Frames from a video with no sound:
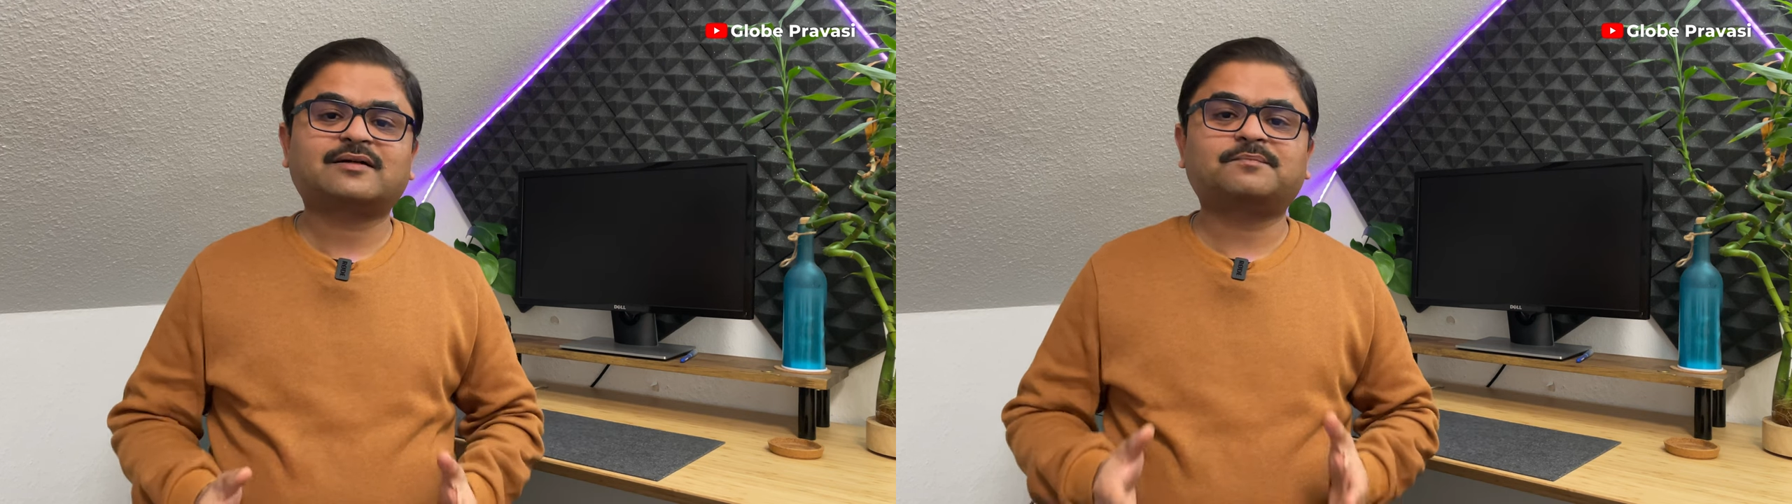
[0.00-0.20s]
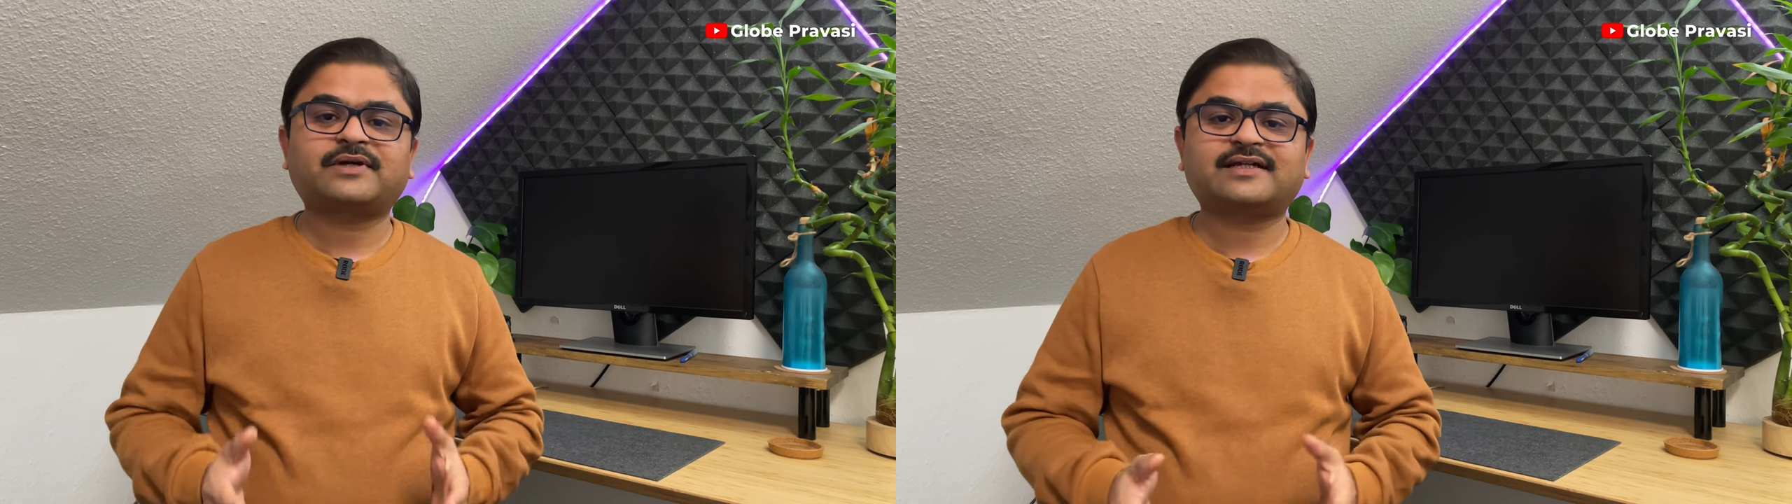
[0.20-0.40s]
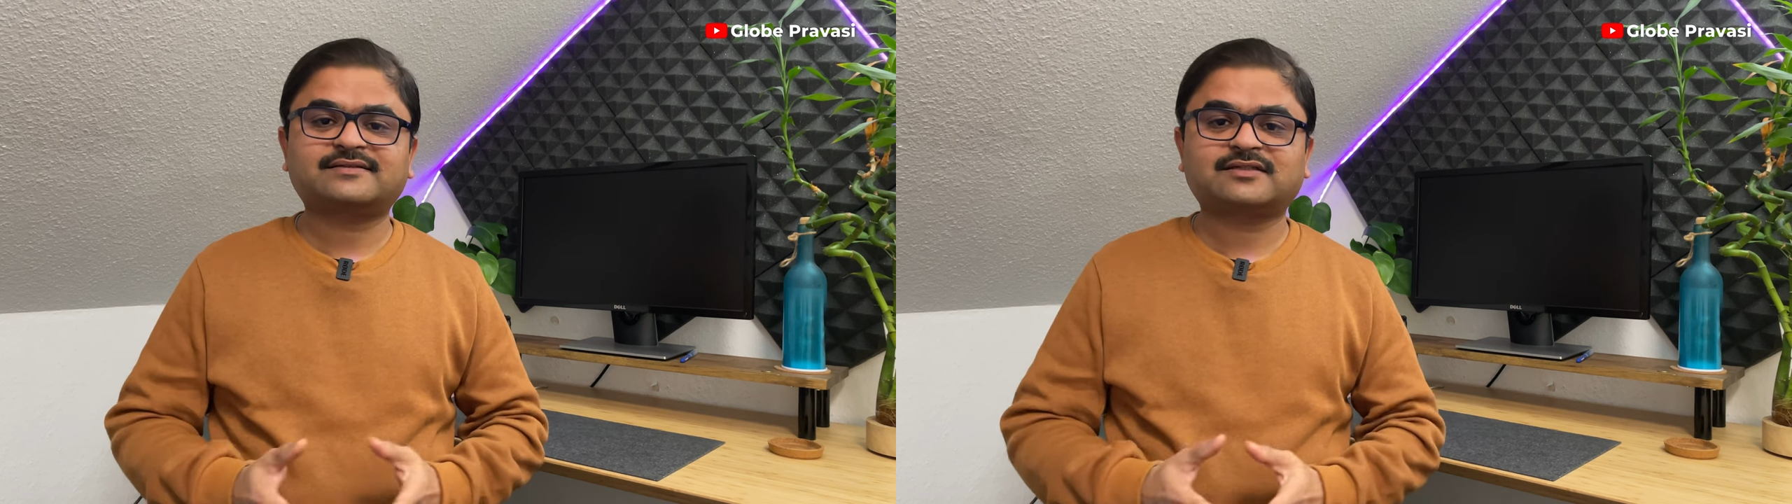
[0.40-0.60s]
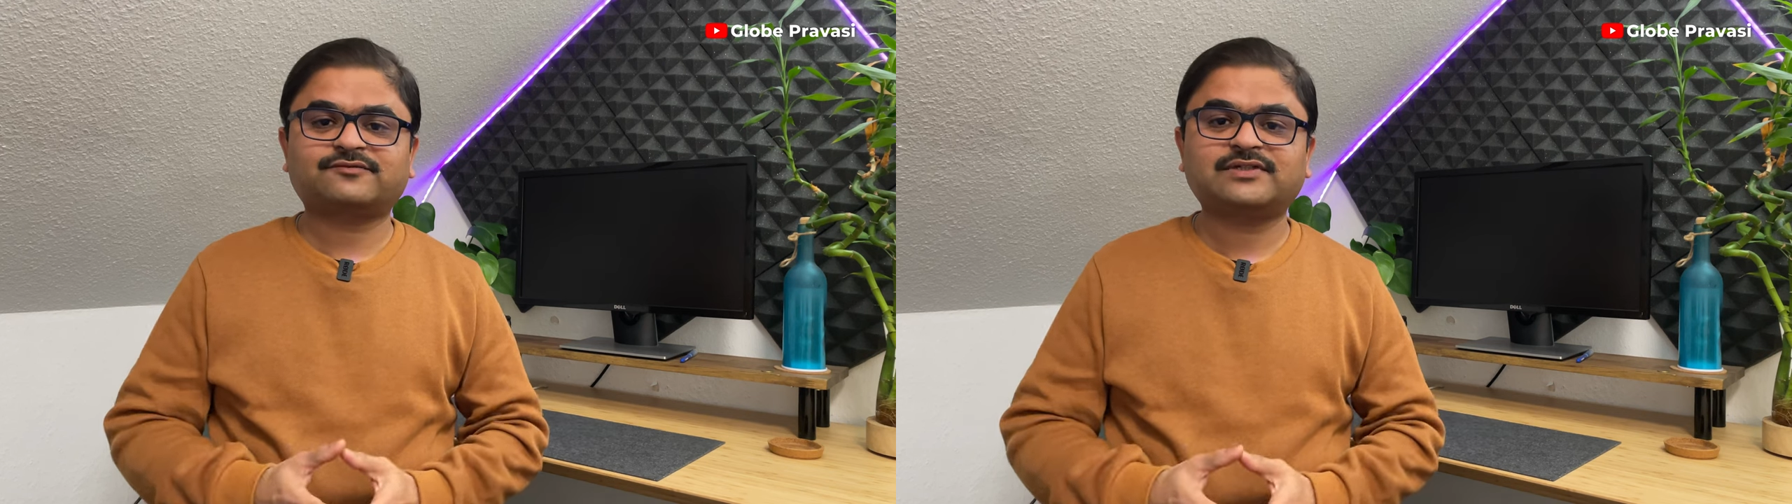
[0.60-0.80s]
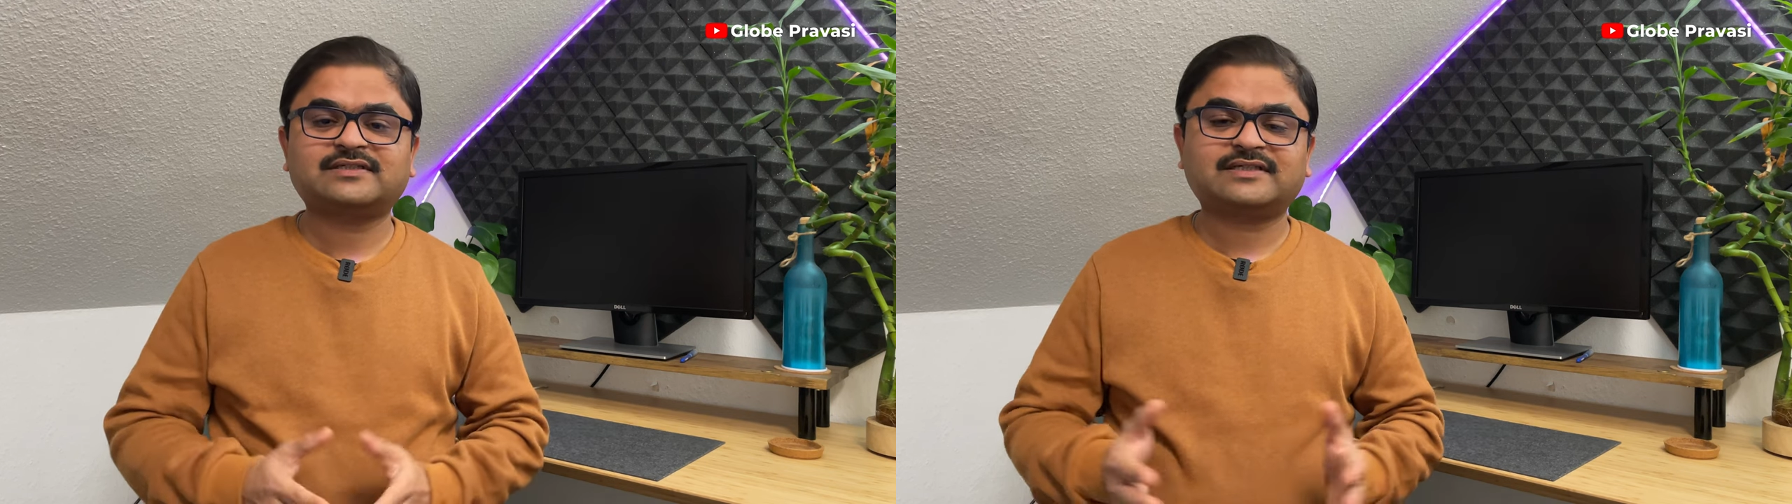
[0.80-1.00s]
comparison
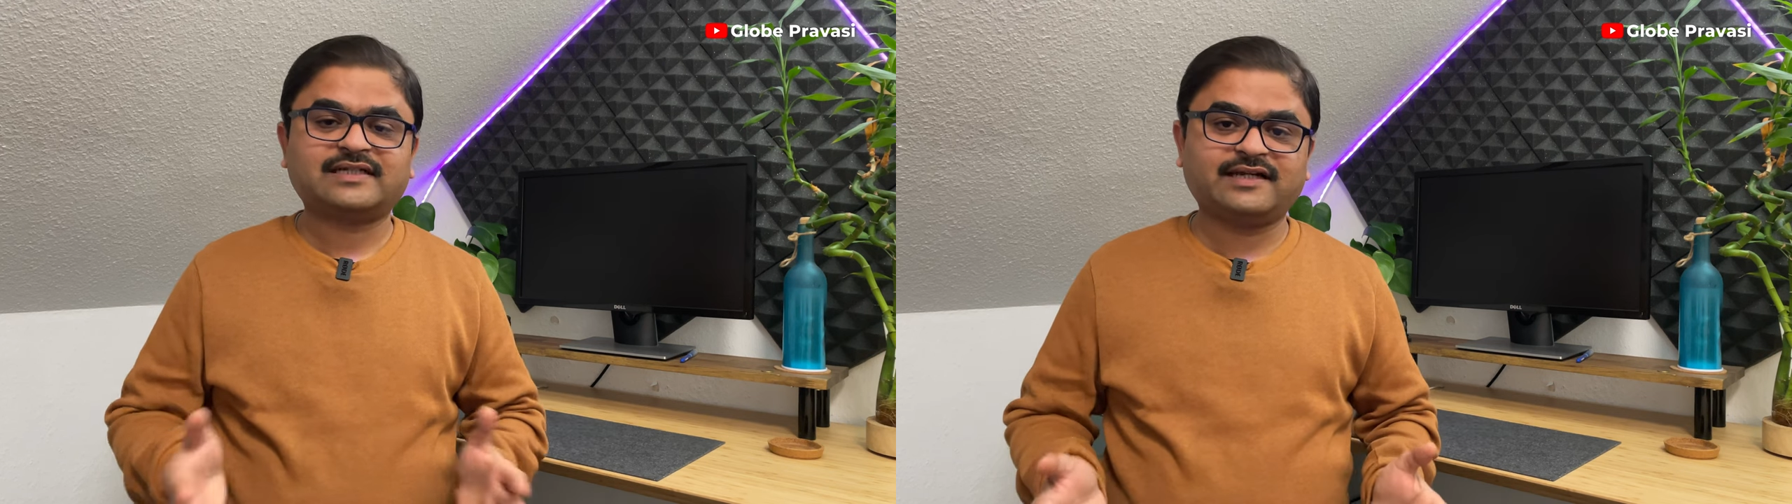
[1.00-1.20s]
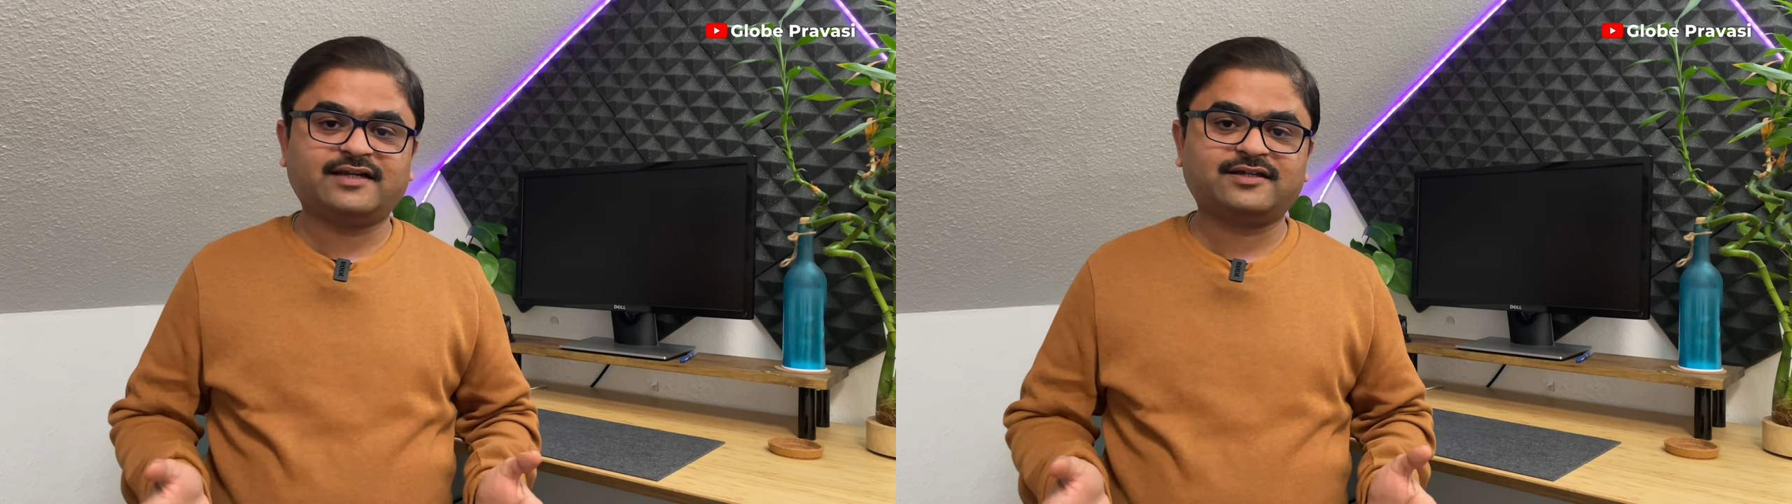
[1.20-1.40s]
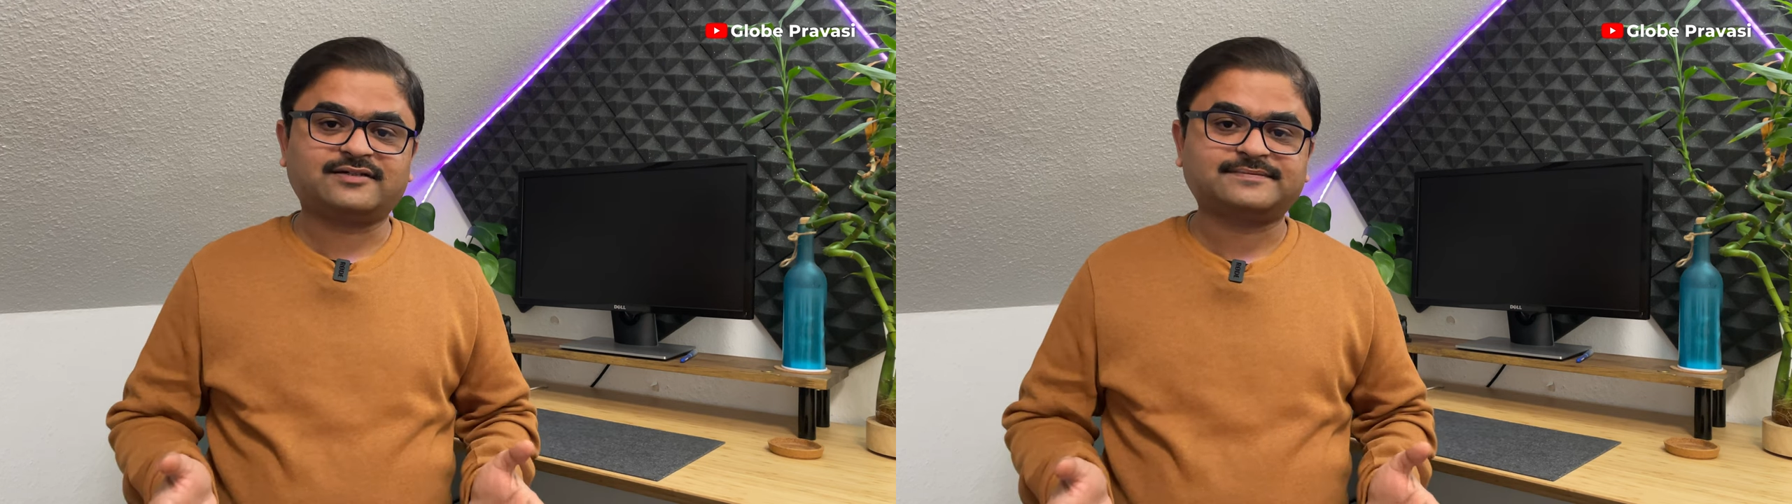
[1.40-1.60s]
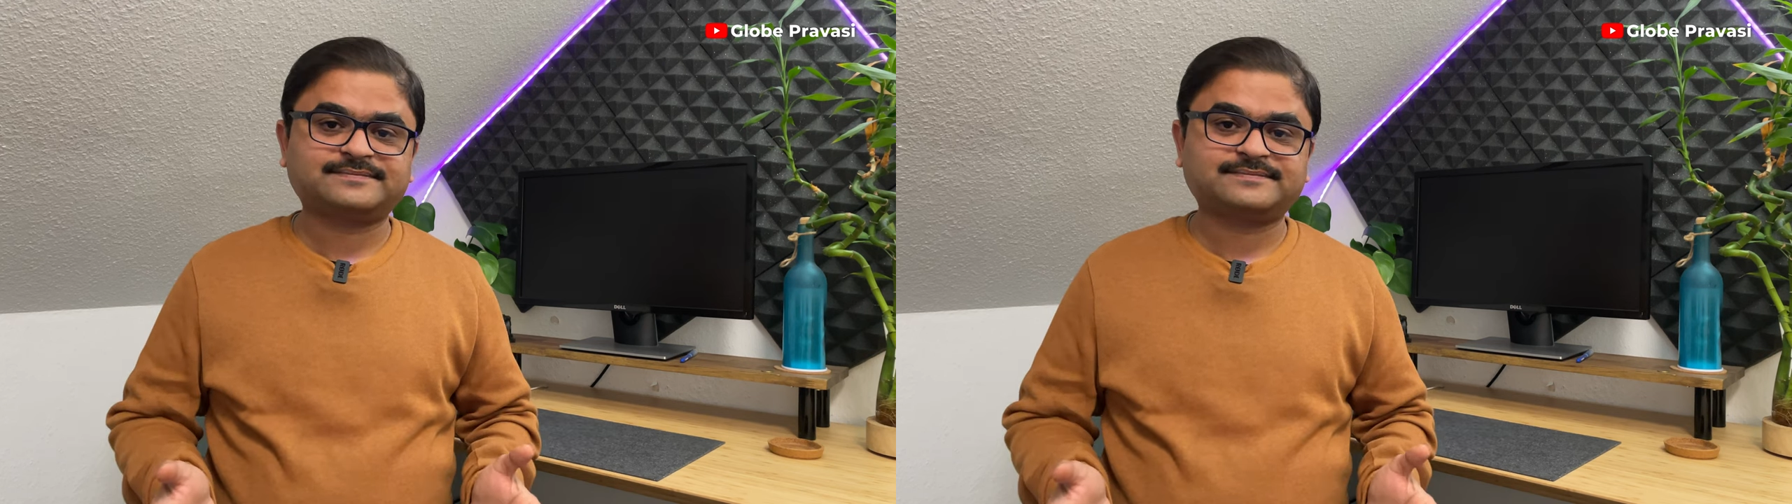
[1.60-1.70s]
with India.